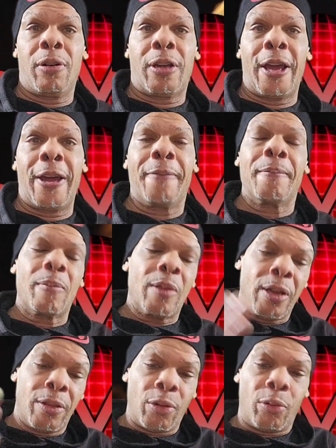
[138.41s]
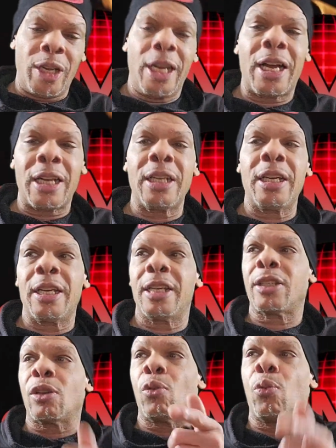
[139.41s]
Okay, the reality
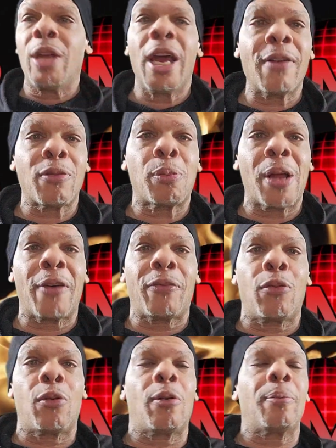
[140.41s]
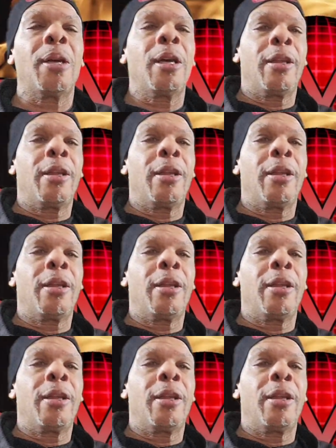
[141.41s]
is we have a platform